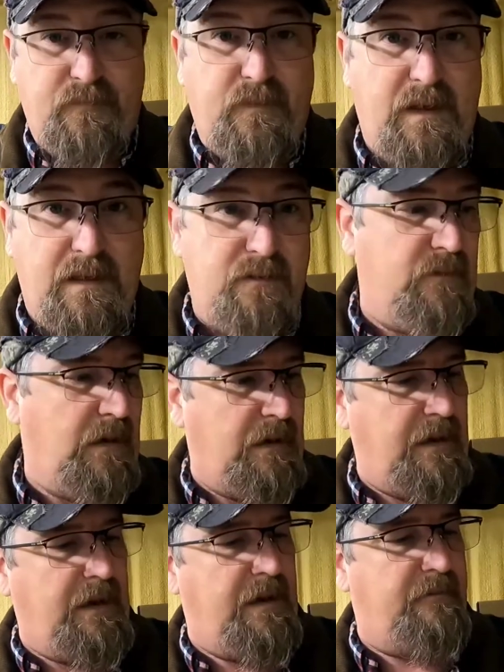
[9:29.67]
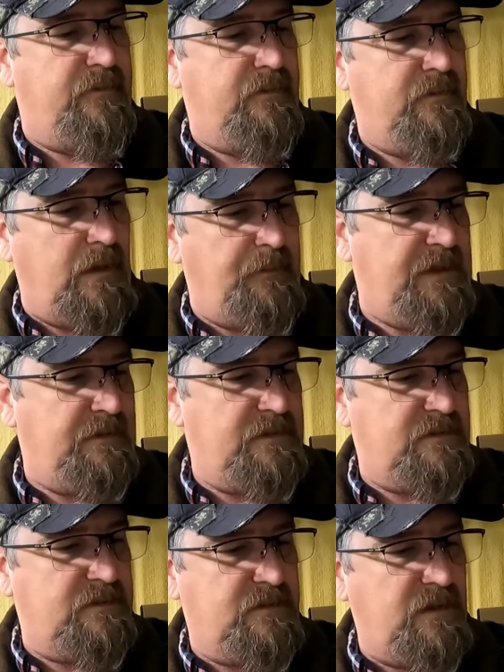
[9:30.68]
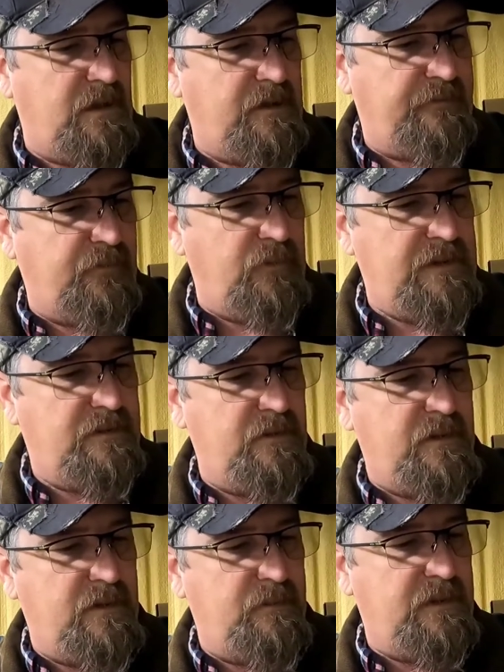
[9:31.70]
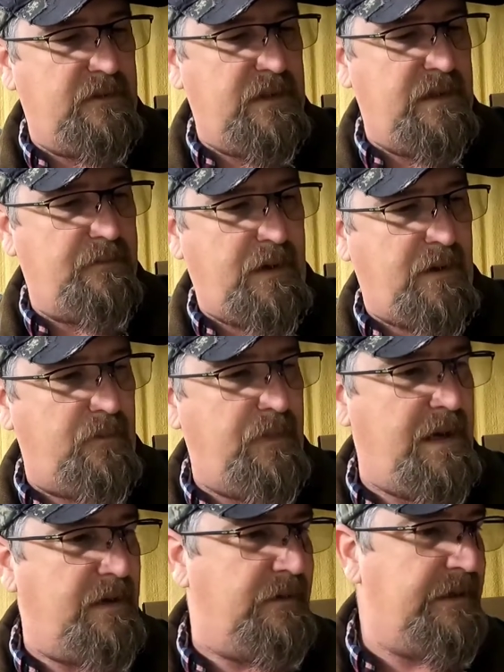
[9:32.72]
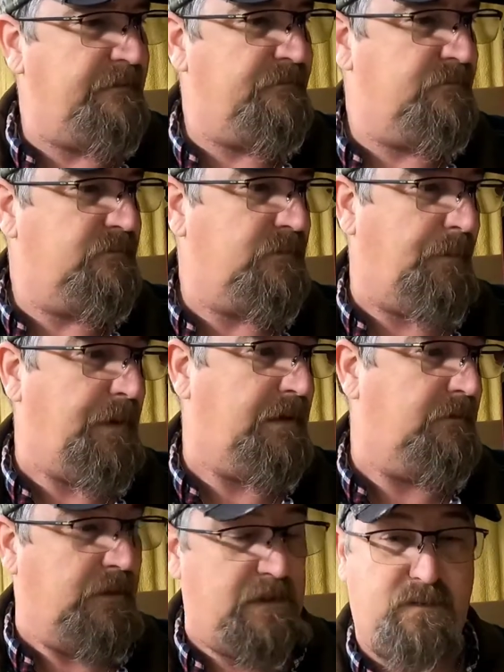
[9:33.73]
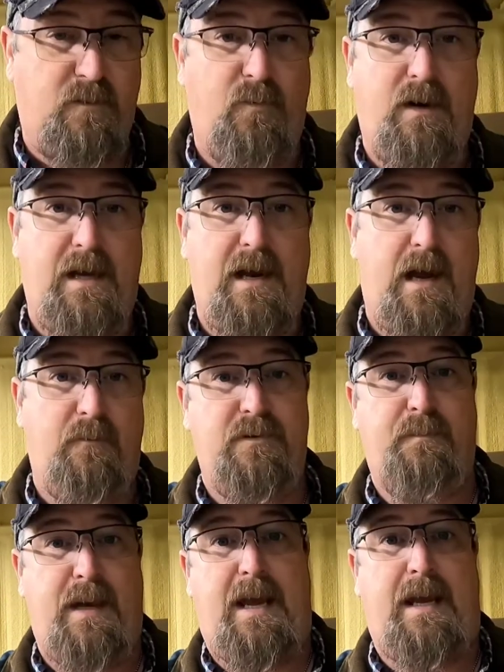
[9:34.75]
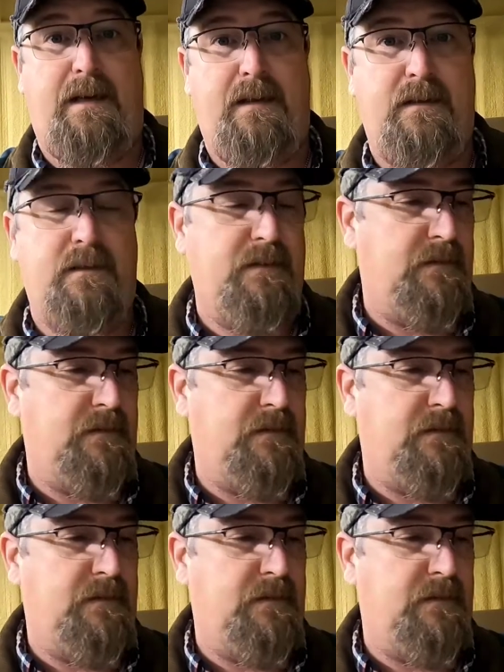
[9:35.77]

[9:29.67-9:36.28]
they do not have. I mean, this is not a 4200 milliamp hour battery. I mean, unless the one I got was bad,